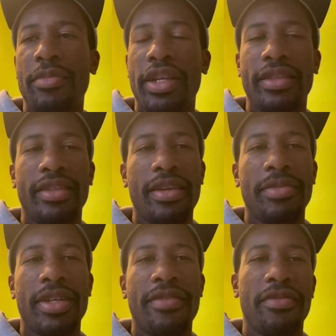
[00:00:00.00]
But at the same
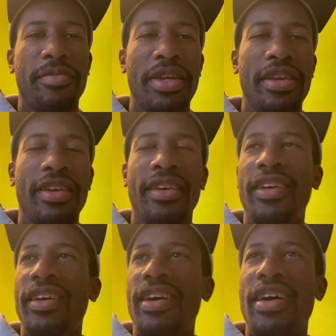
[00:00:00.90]
time, for me,
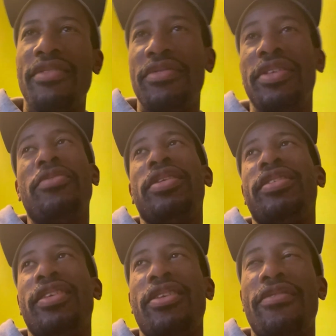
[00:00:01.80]
I really want to
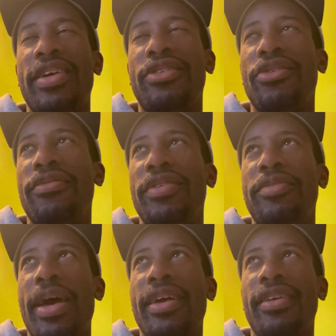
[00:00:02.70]
see Novak Djokovic
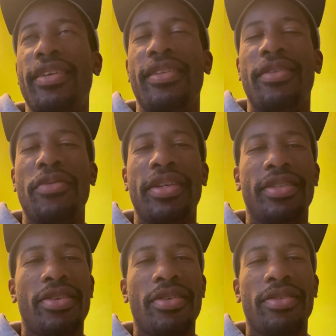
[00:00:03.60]
back and in the winning
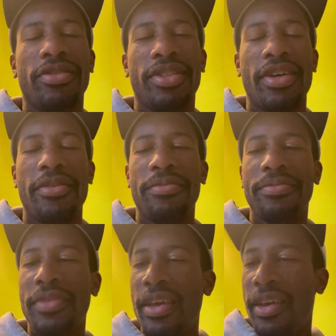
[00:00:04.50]
circle. So
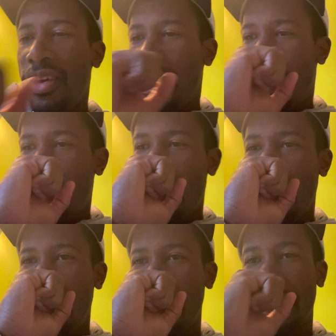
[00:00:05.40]

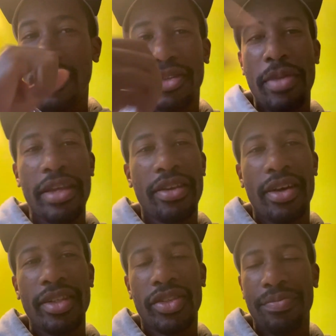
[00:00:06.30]
those are my
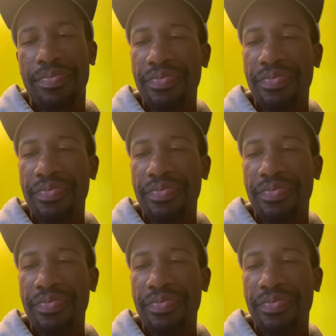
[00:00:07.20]
thoughts.